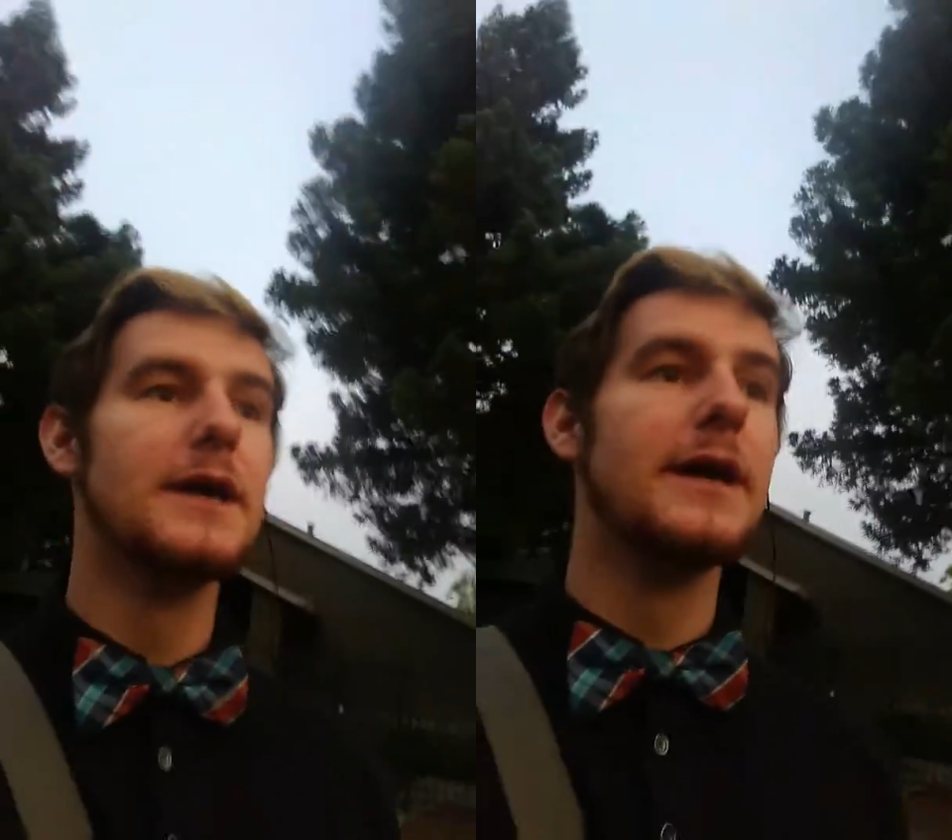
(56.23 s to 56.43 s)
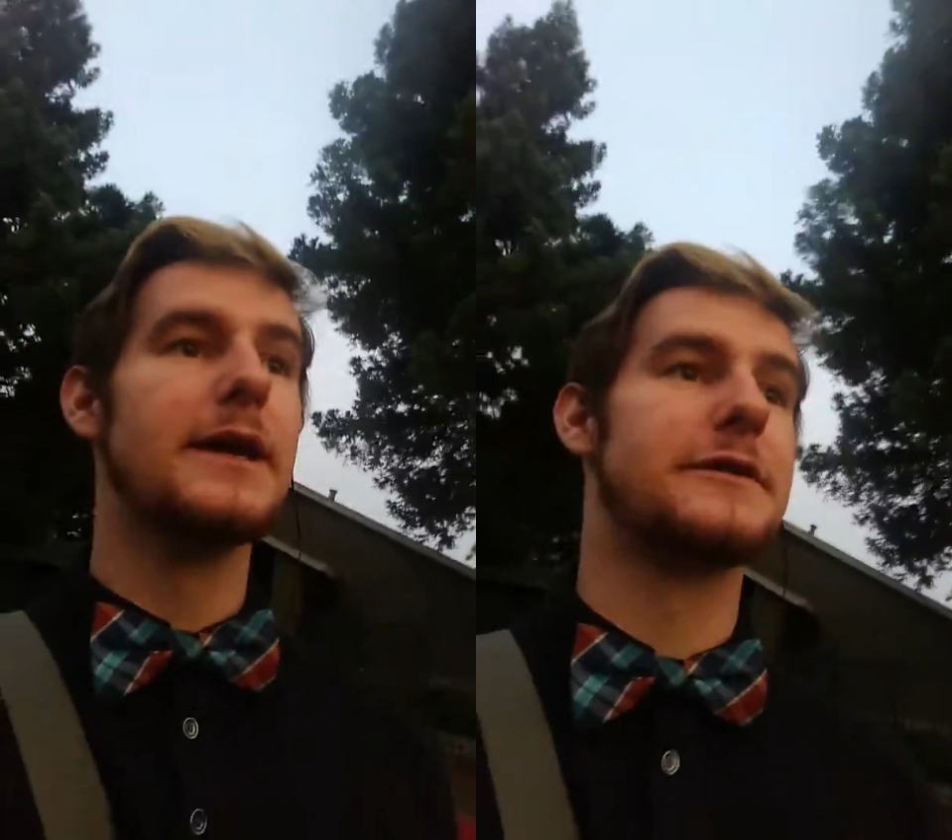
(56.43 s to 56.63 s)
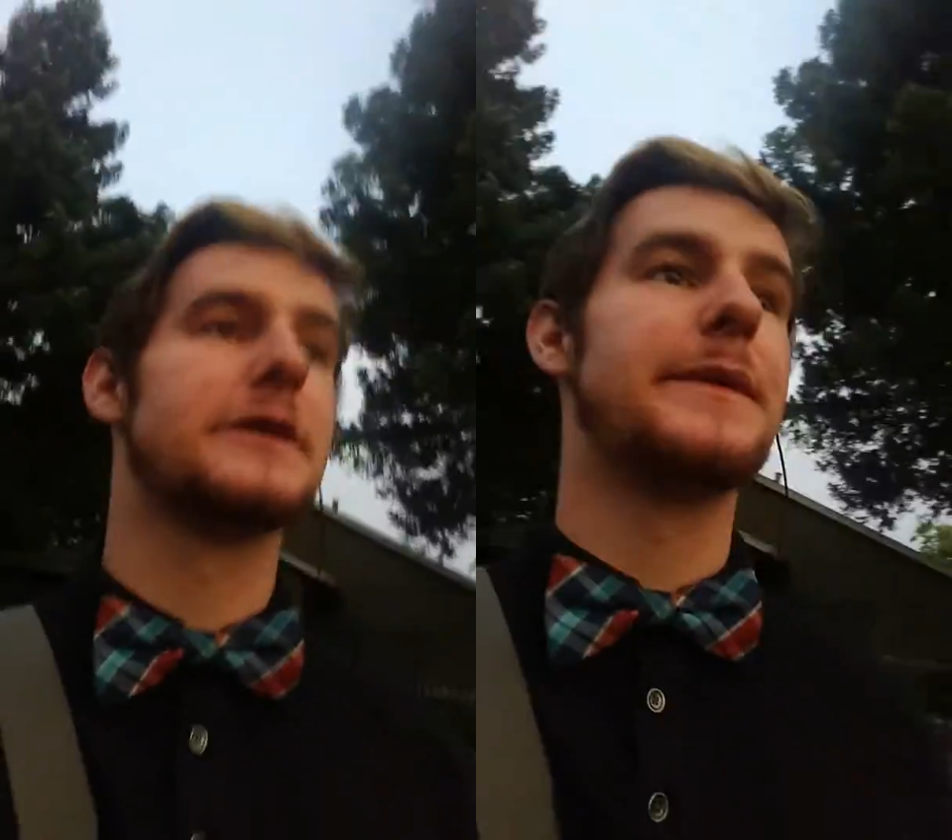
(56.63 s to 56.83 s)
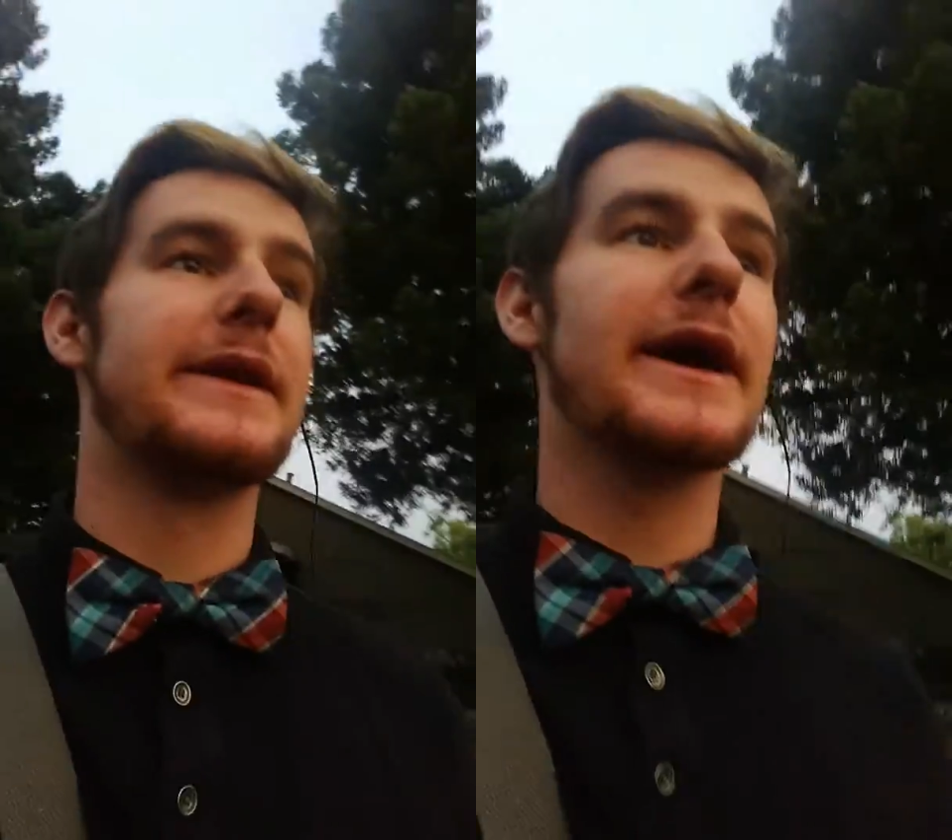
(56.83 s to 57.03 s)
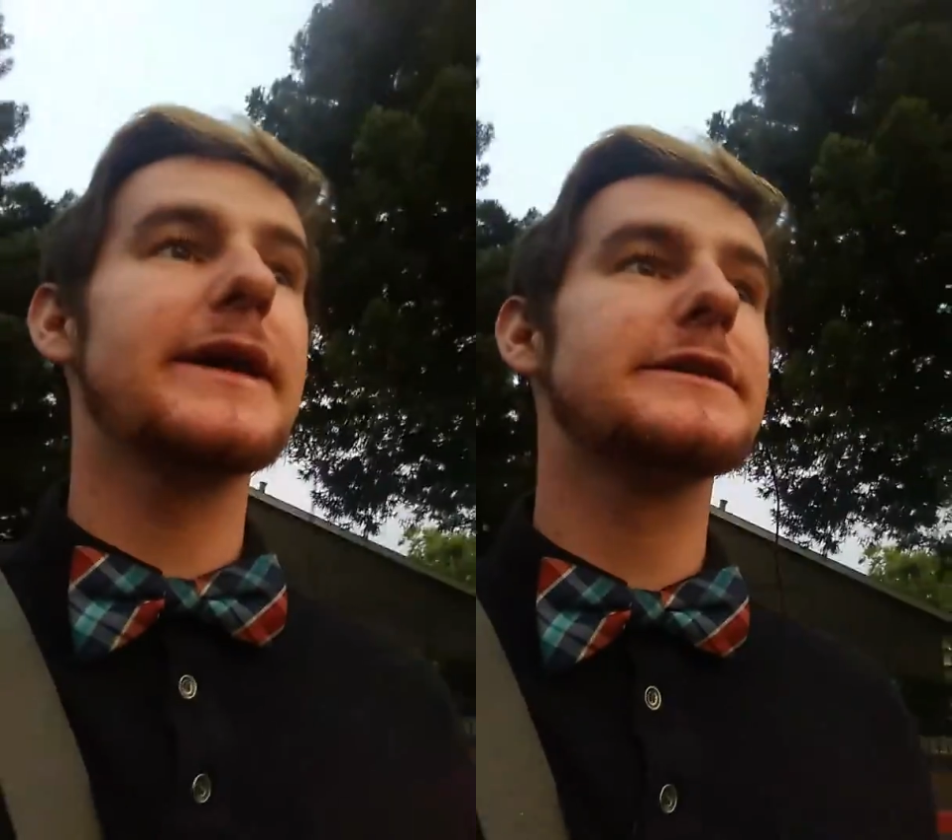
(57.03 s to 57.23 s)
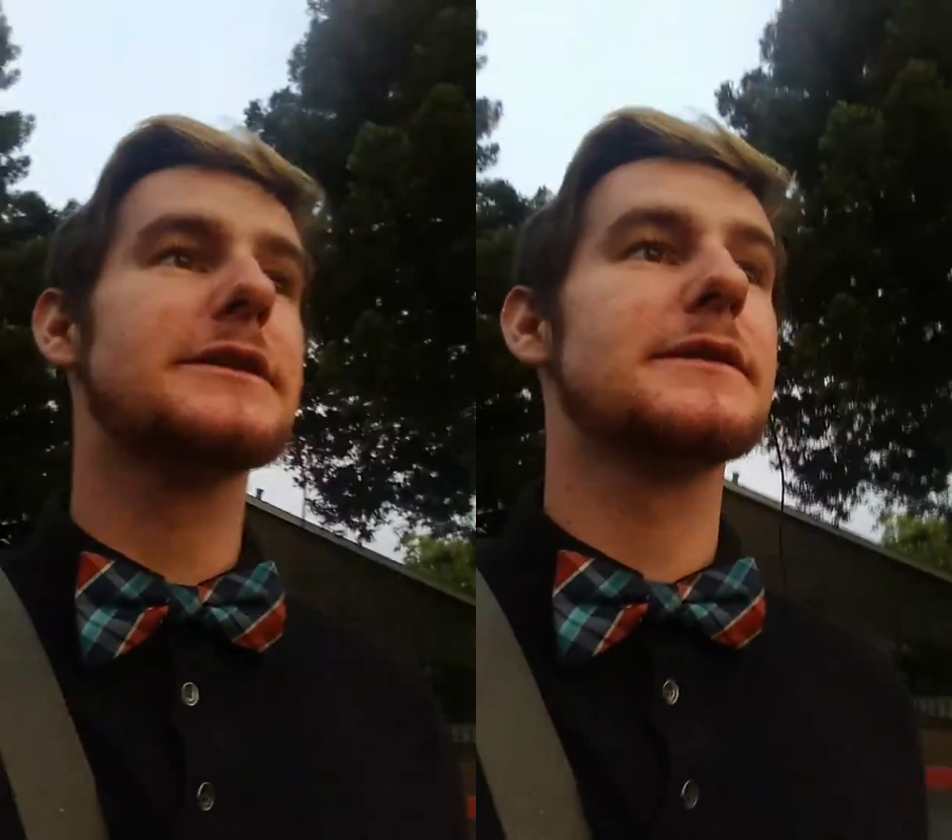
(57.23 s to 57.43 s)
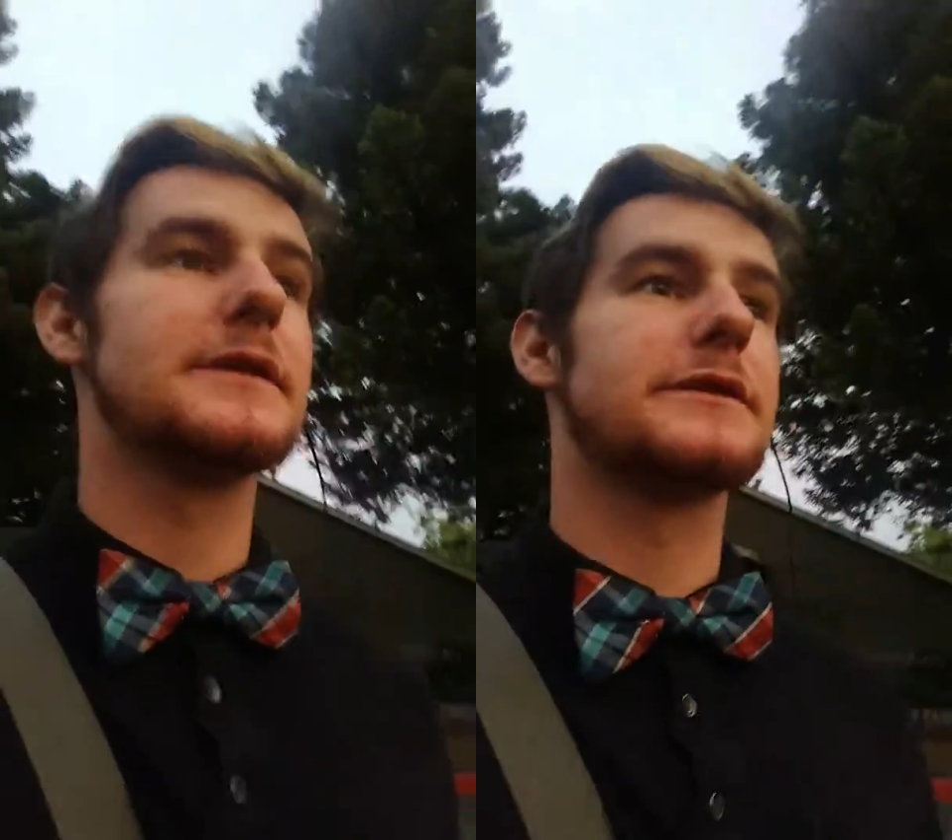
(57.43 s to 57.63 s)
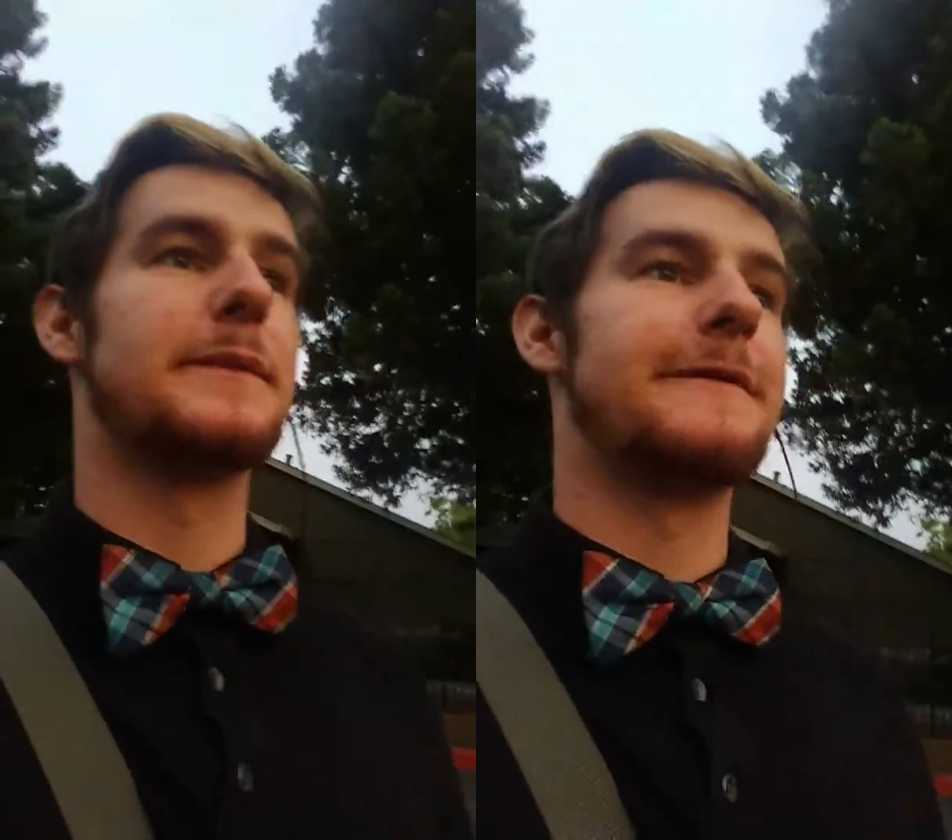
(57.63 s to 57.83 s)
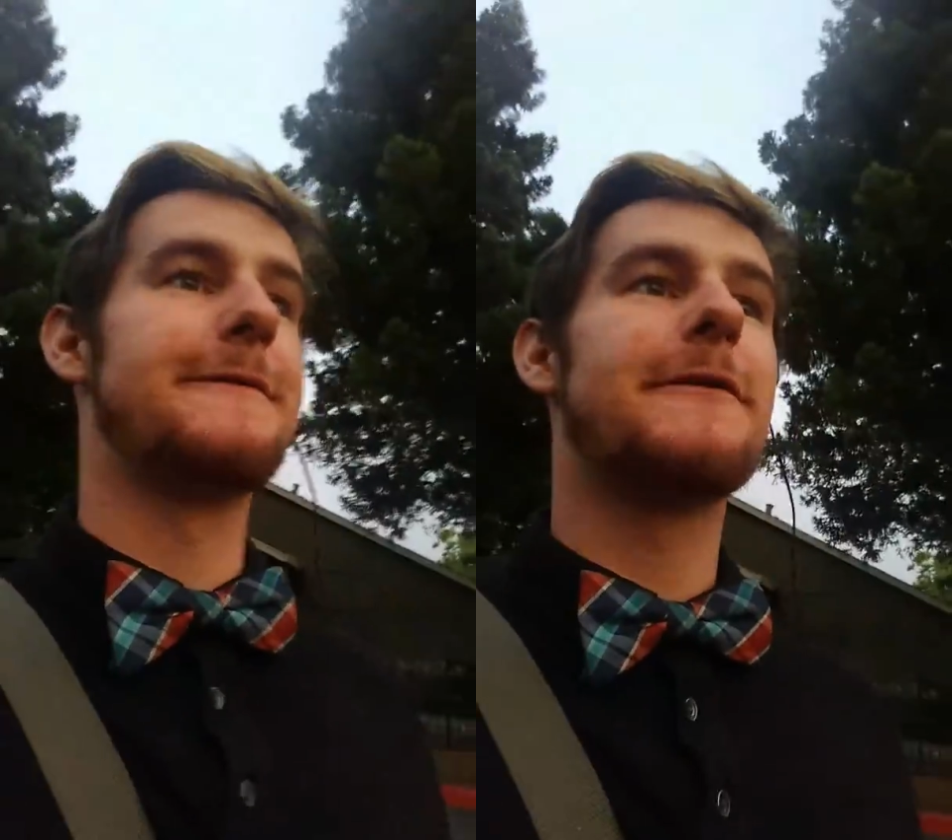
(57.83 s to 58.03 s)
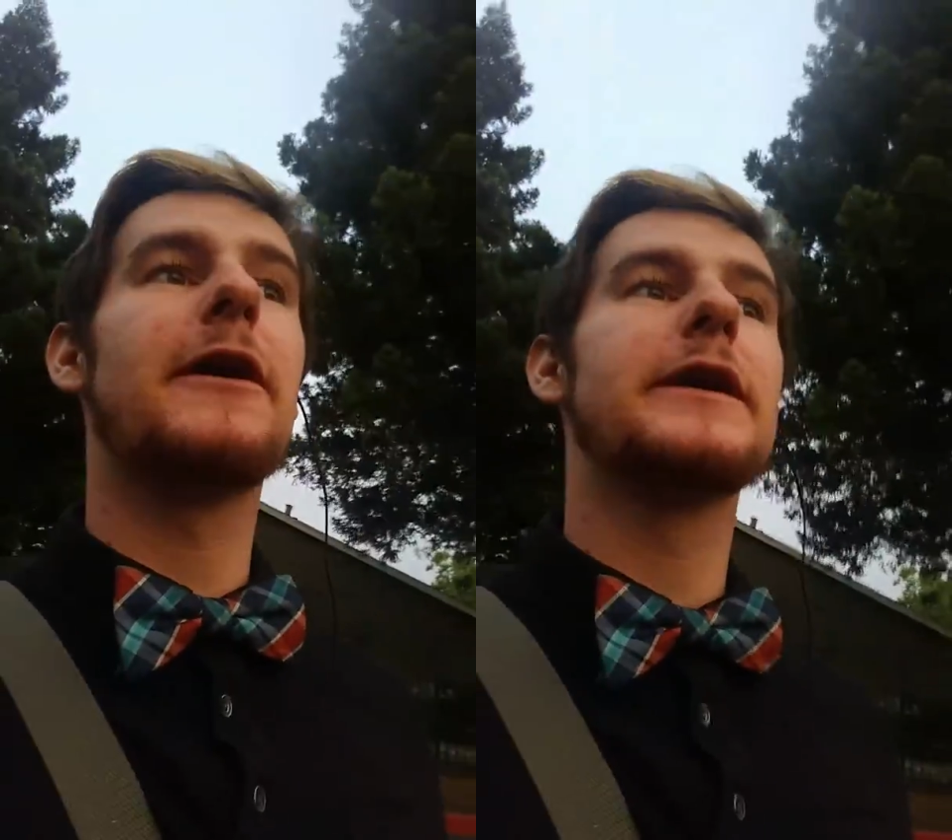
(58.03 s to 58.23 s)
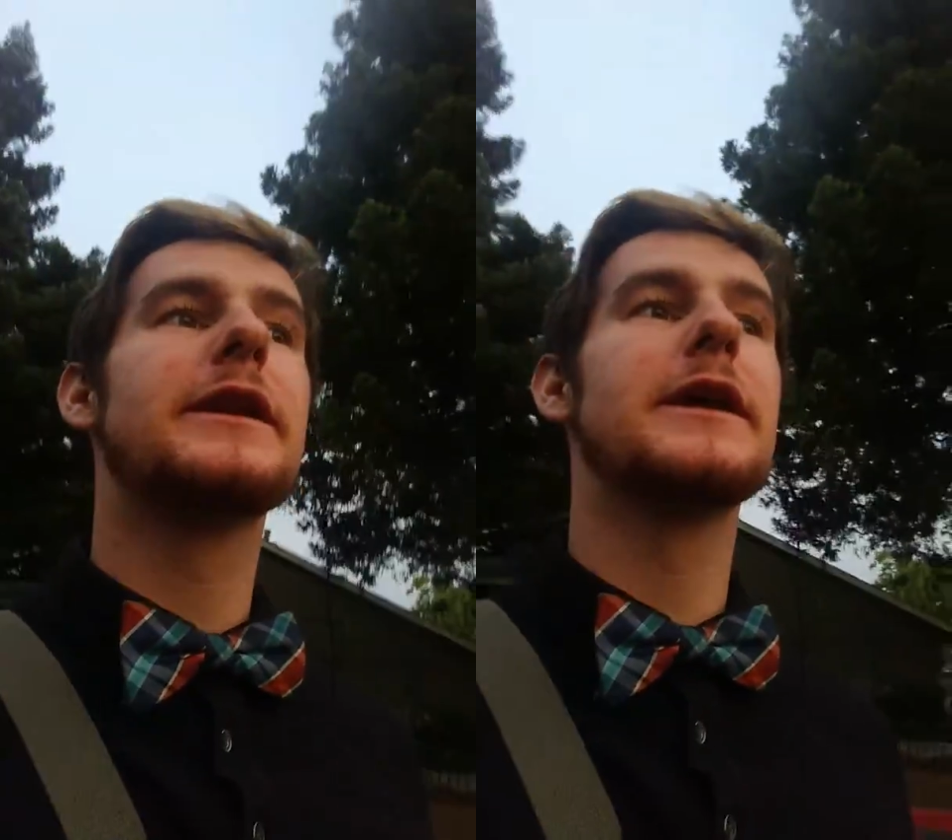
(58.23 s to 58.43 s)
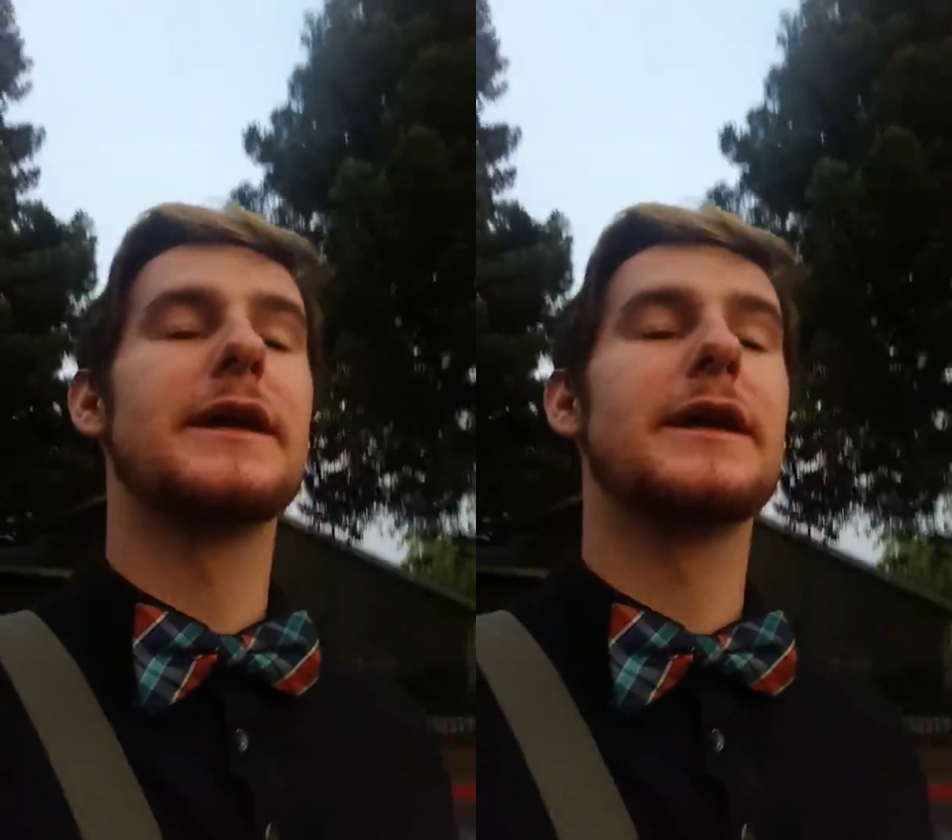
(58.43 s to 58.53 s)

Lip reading: It's going to be nice. It's going to be fun.